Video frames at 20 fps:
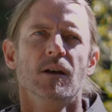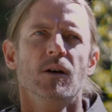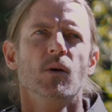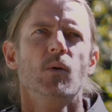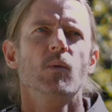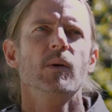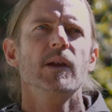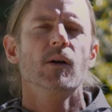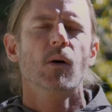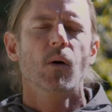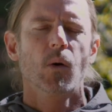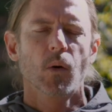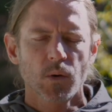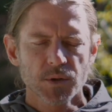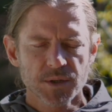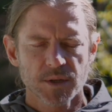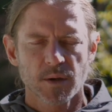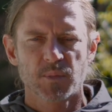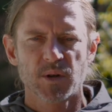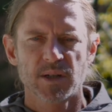we
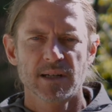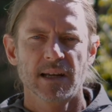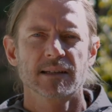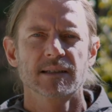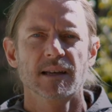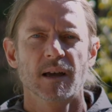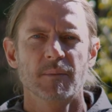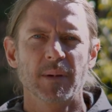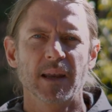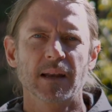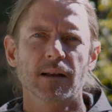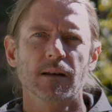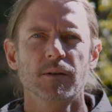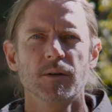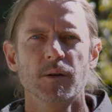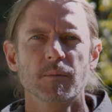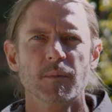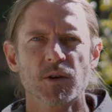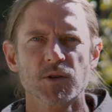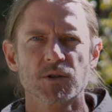also protect our mental and
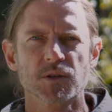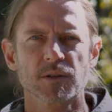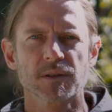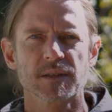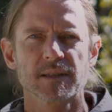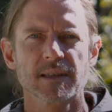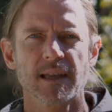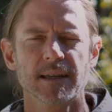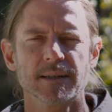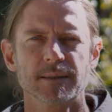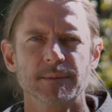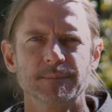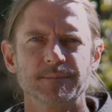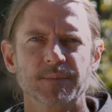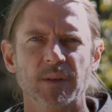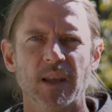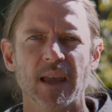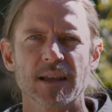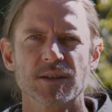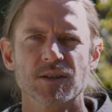emotional state.
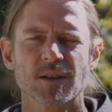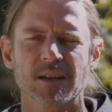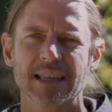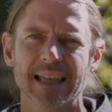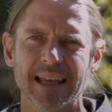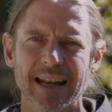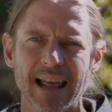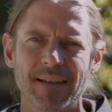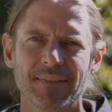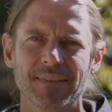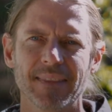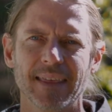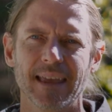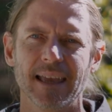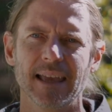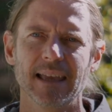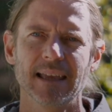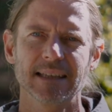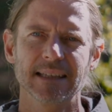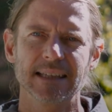Okay, so get out
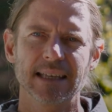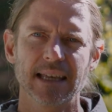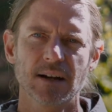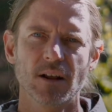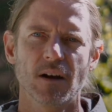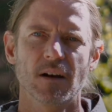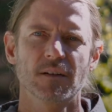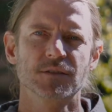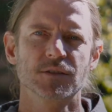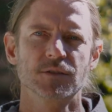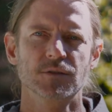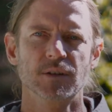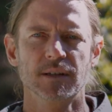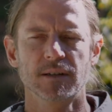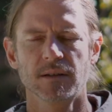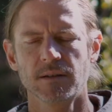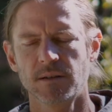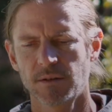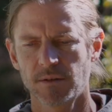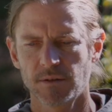there, get after it.
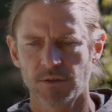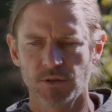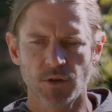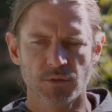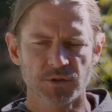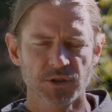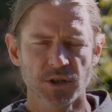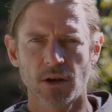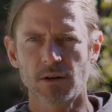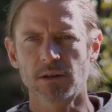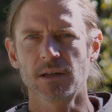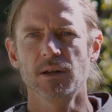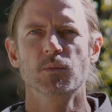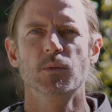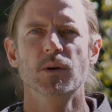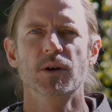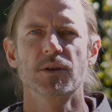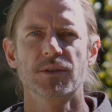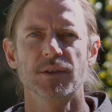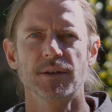You're totally
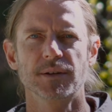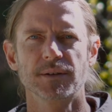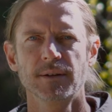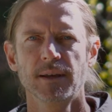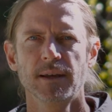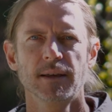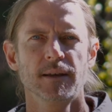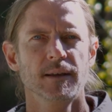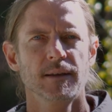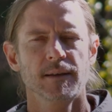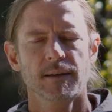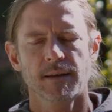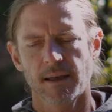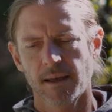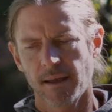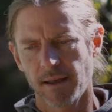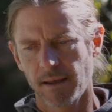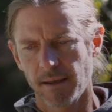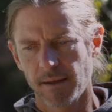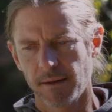worth it.
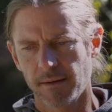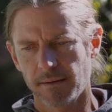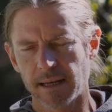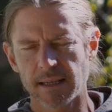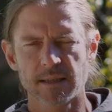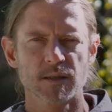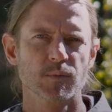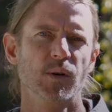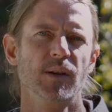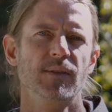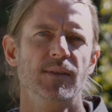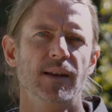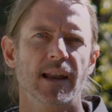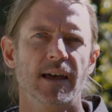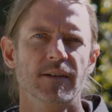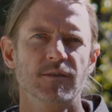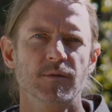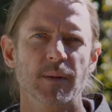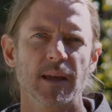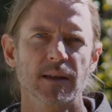And let's spread the
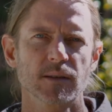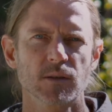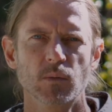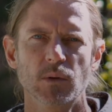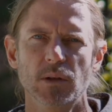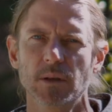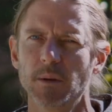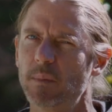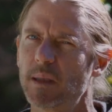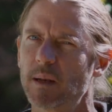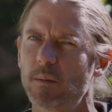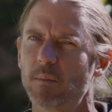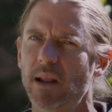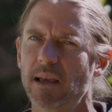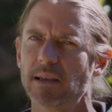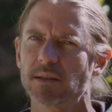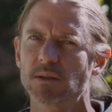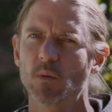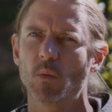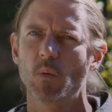love and make the world a better
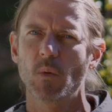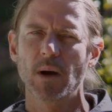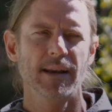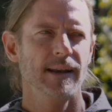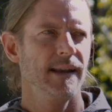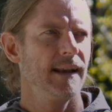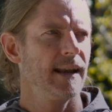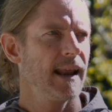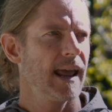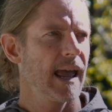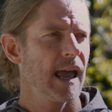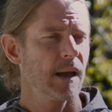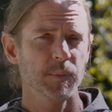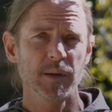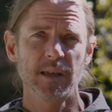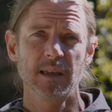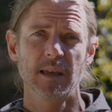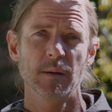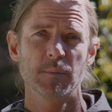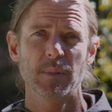place, one
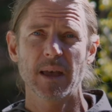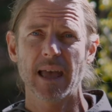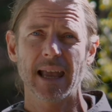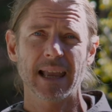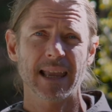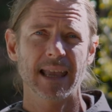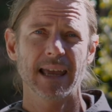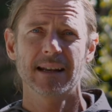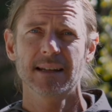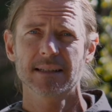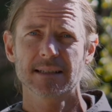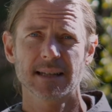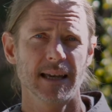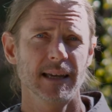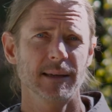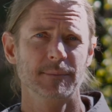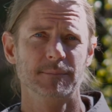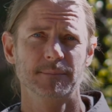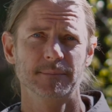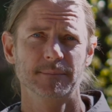happy hip hack at a
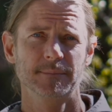time.